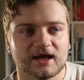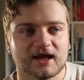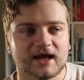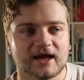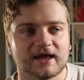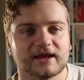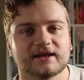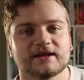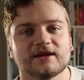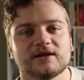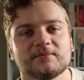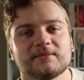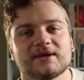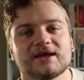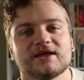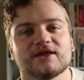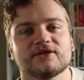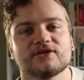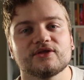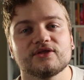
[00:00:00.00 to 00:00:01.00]
and it'll
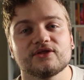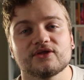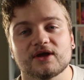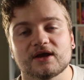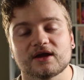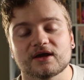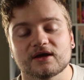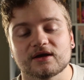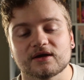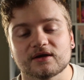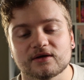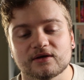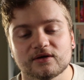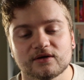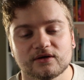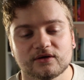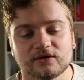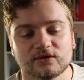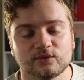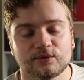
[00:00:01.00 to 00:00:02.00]
be the thing
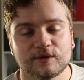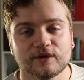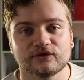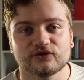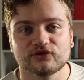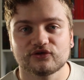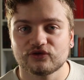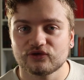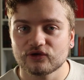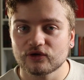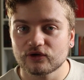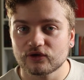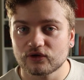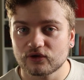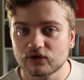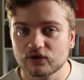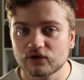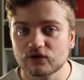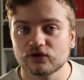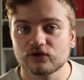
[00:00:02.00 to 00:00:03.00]
which
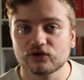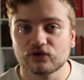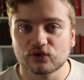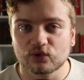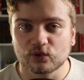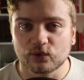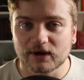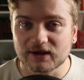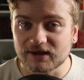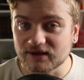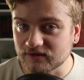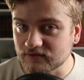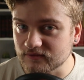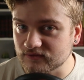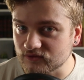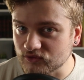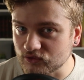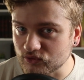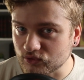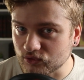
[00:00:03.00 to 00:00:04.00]

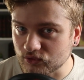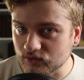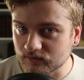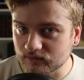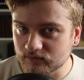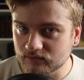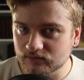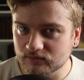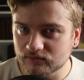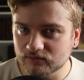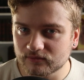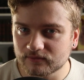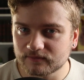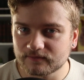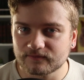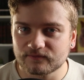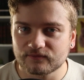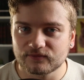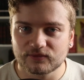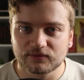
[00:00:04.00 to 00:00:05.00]
triggers you
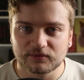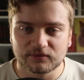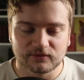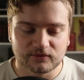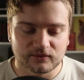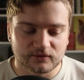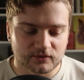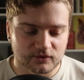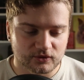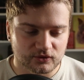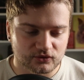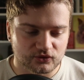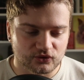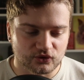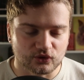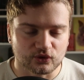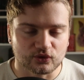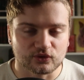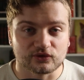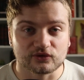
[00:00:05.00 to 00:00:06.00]

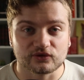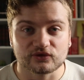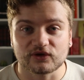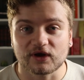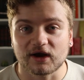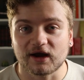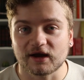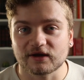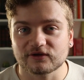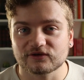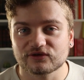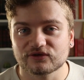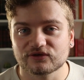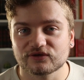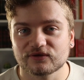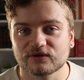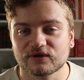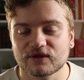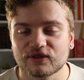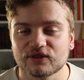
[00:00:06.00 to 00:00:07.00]
to start
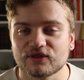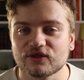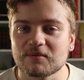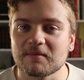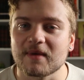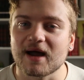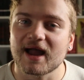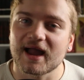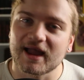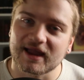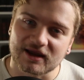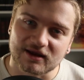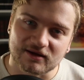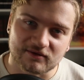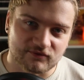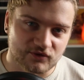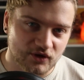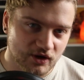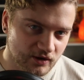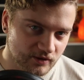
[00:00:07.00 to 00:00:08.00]
the
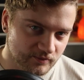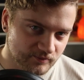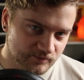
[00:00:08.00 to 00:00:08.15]
behavior.